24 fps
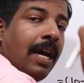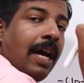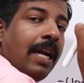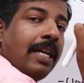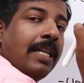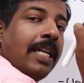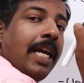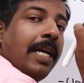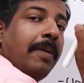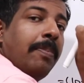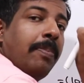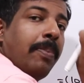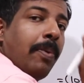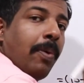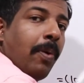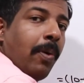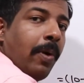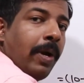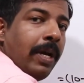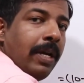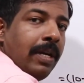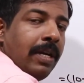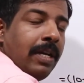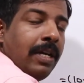at that
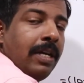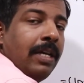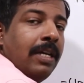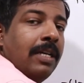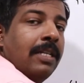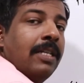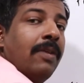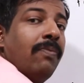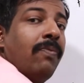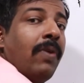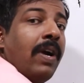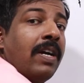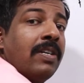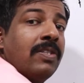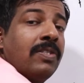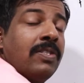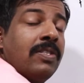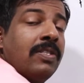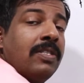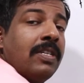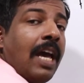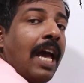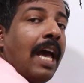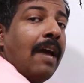point the function
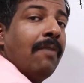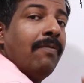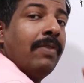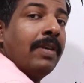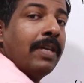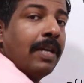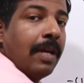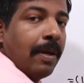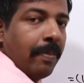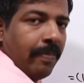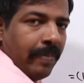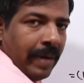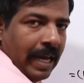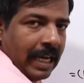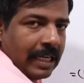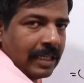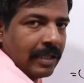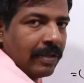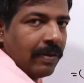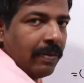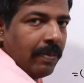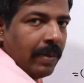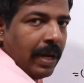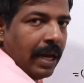is having
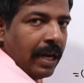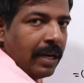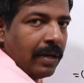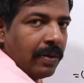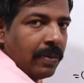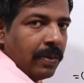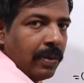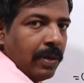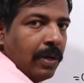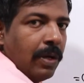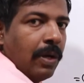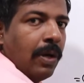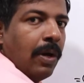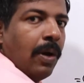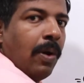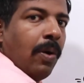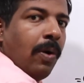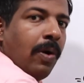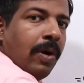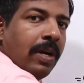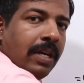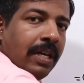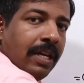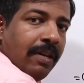maximum value.
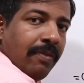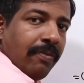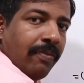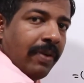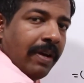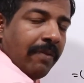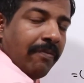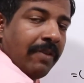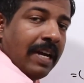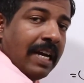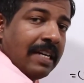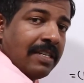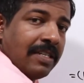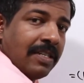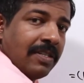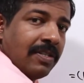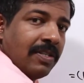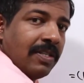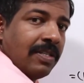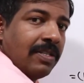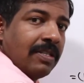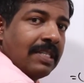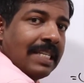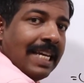Or if f dash
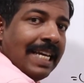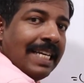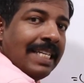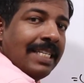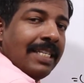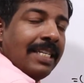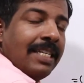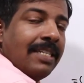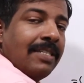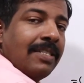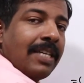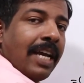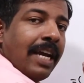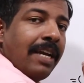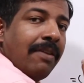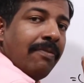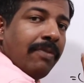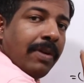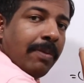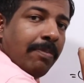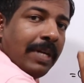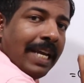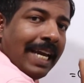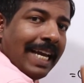x is changing sign
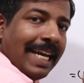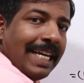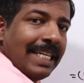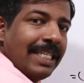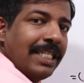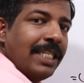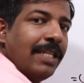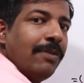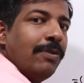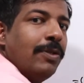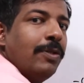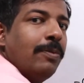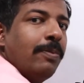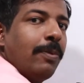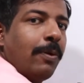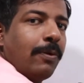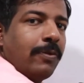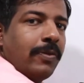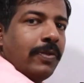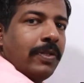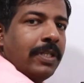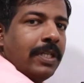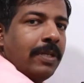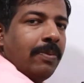from negative to
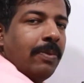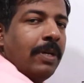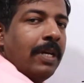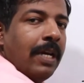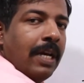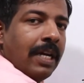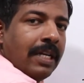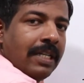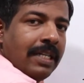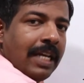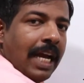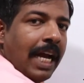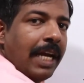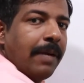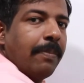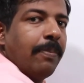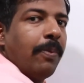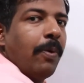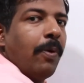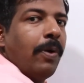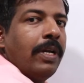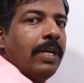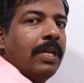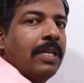positive, that
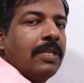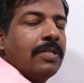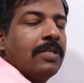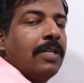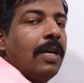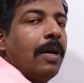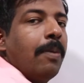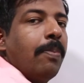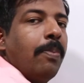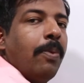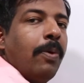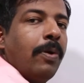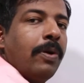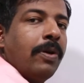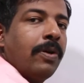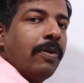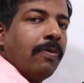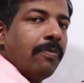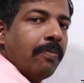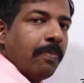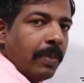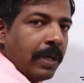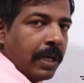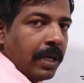point is the point
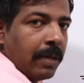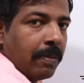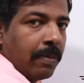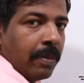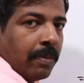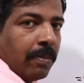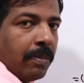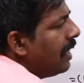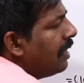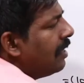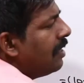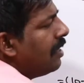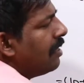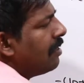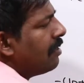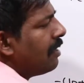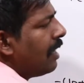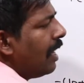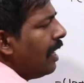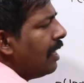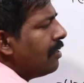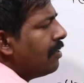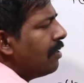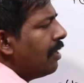of minimum. In this
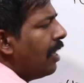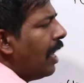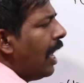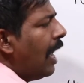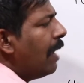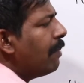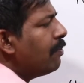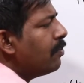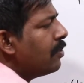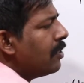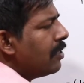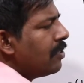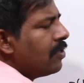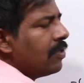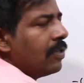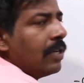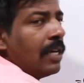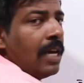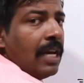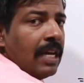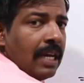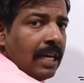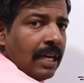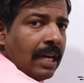case, I am just
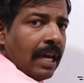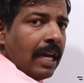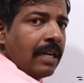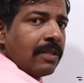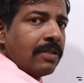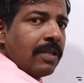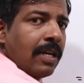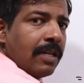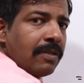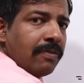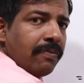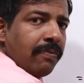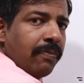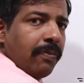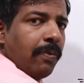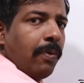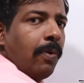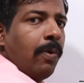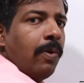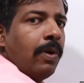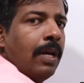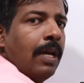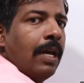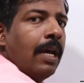taking x as
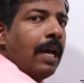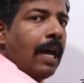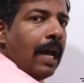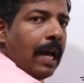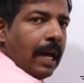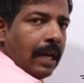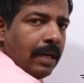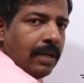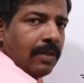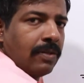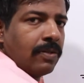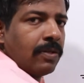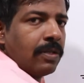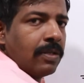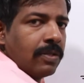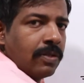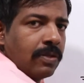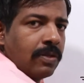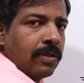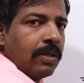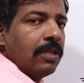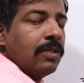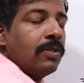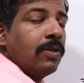4 and
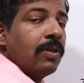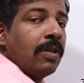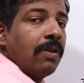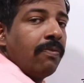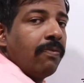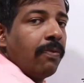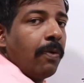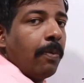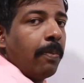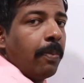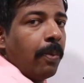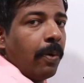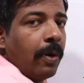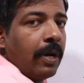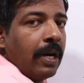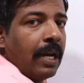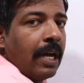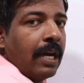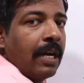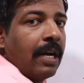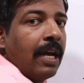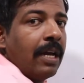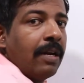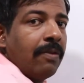6 instead of 4.9
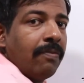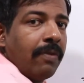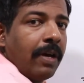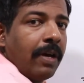and